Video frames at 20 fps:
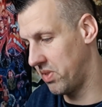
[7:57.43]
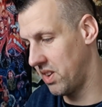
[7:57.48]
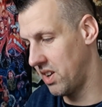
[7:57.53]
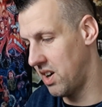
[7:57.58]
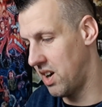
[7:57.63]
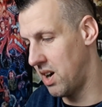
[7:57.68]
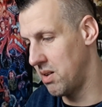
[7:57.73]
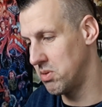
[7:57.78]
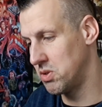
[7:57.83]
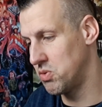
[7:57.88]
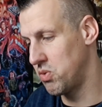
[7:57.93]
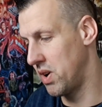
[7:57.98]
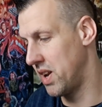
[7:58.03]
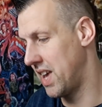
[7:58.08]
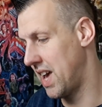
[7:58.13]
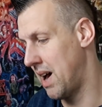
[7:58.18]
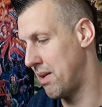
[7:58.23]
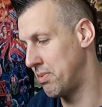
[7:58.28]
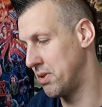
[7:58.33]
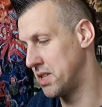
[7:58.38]
I was really
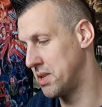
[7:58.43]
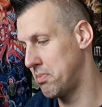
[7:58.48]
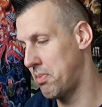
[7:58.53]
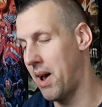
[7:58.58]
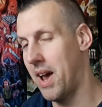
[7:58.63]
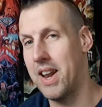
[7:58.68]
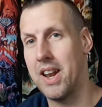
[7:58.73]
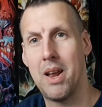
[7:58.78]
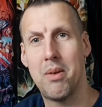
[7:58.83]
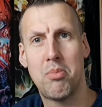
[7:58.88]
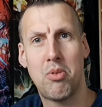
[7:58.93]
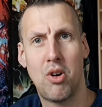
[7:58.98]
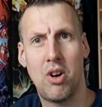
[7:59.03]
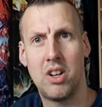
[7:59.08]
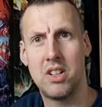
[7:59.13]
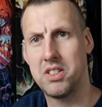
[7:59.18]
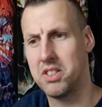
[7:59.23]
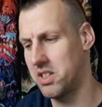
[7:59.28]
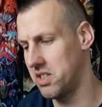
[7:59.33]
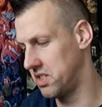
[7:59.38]
happy to pay that
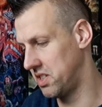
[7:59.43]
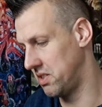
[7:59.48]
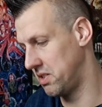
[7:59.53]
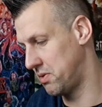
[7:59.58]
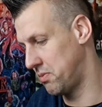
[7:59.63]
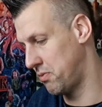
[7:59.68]
price, because it's